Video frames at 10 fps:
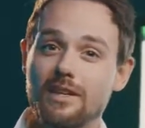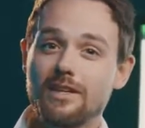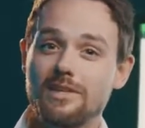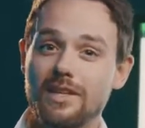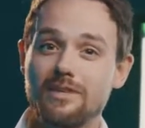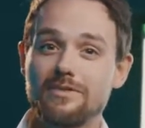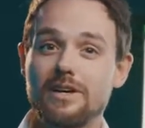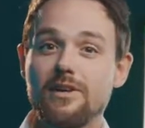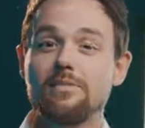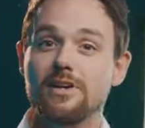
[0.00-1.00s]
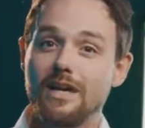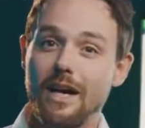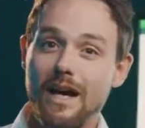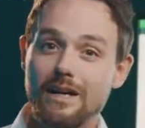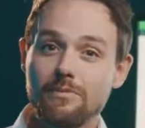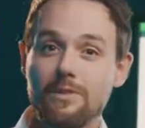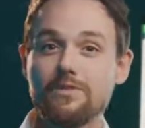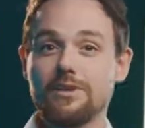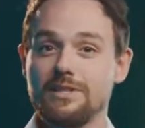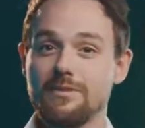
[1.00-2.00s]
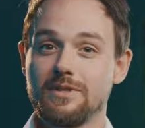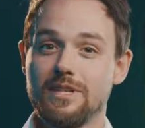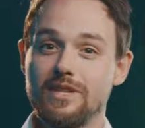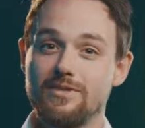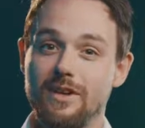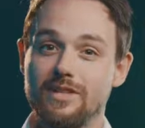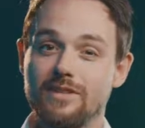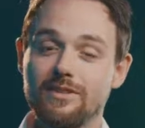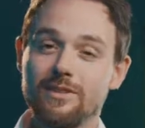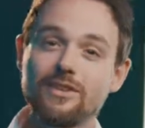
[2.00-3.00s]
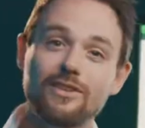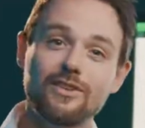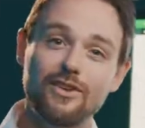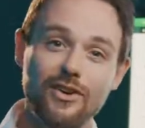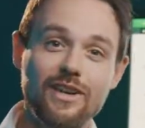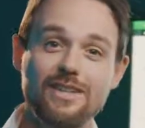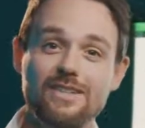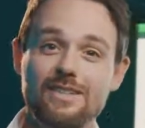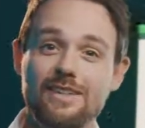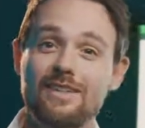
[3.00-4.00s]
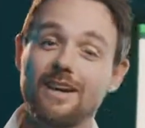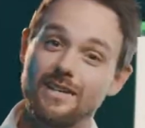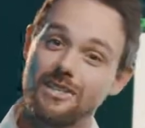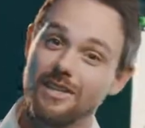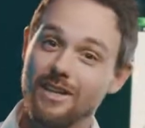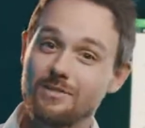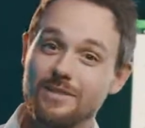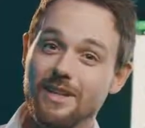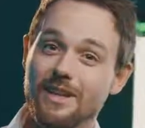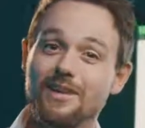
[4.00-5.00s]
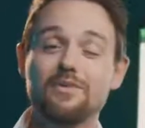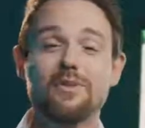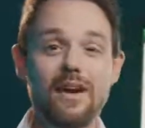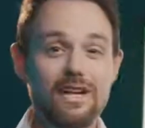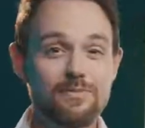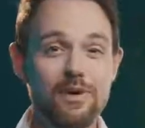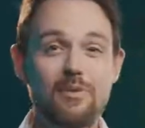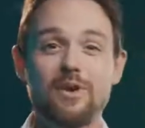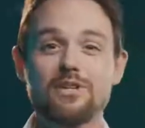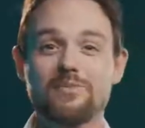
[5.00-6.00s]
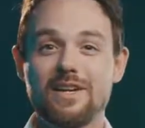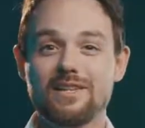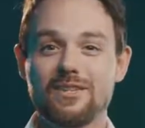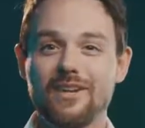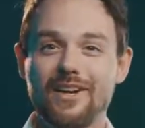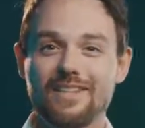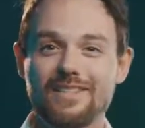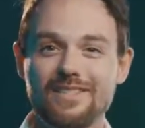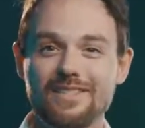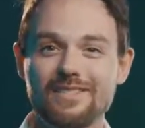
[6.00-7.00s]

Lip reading: Save time and improve customer satisfaction? Don't hesitate and sign up today for a HaynesPro WorkshopData truck license.